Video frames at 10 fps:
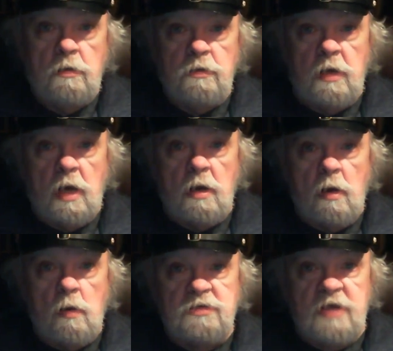You got a
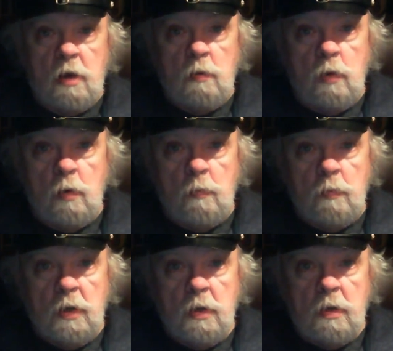hotel room.
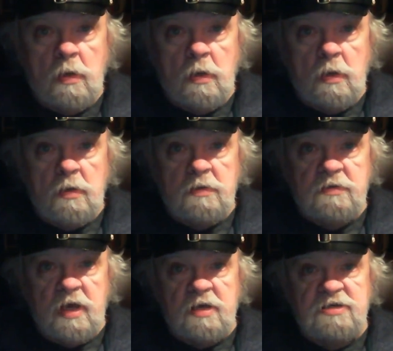
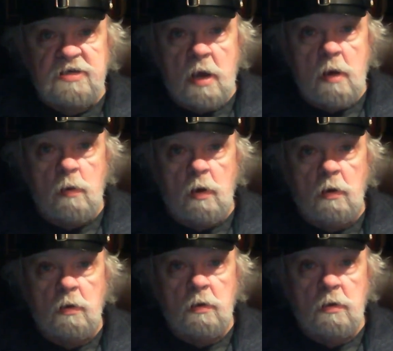Take a
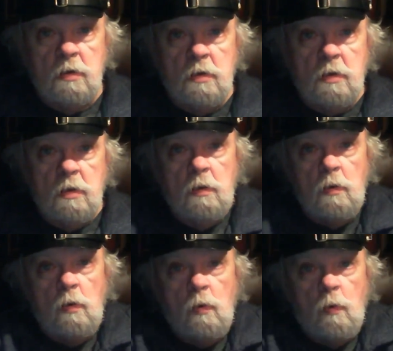shower.
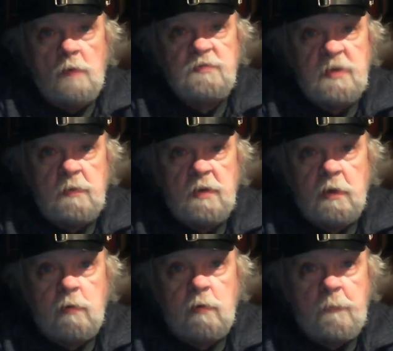Wipe some of
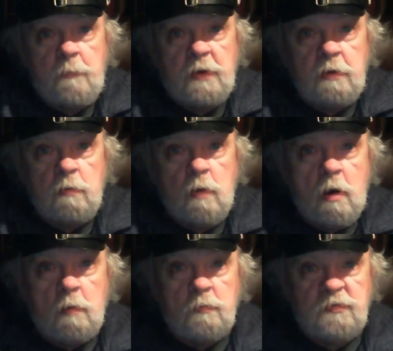that crap under your
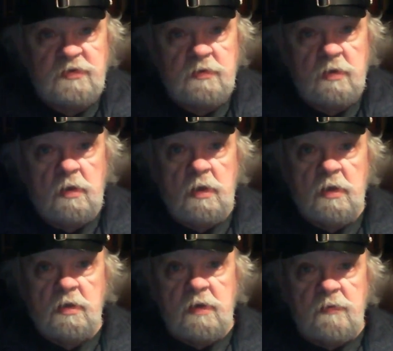arms.
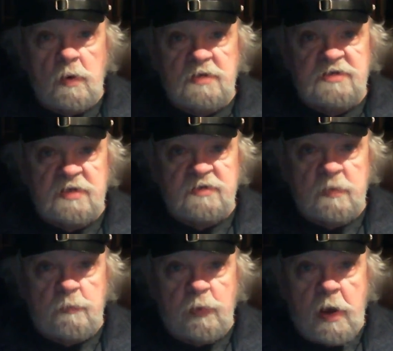Give the rest of us a
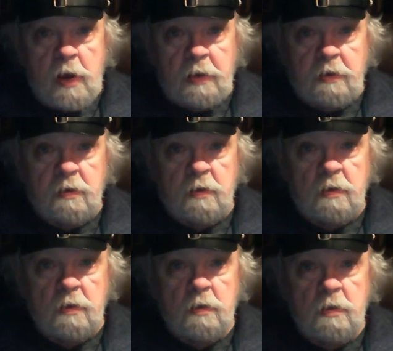break.
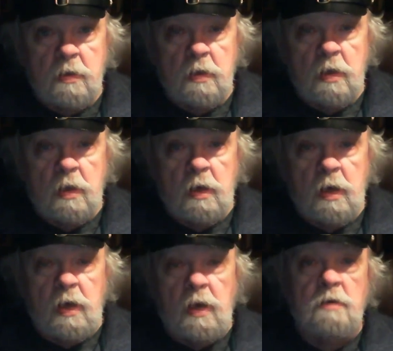
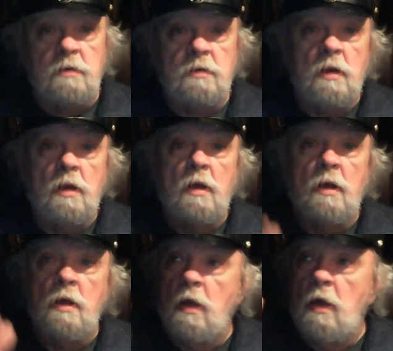And
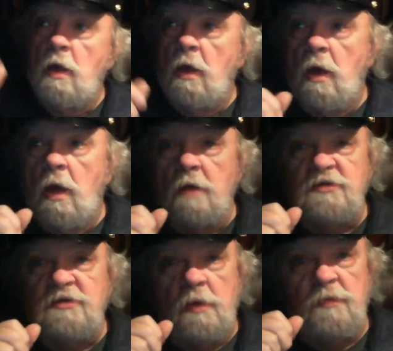
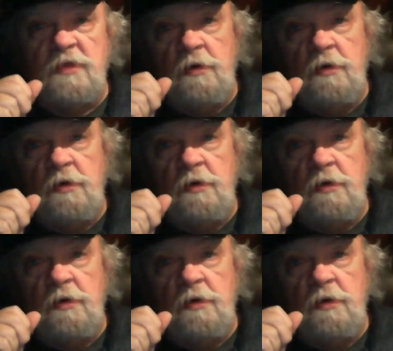something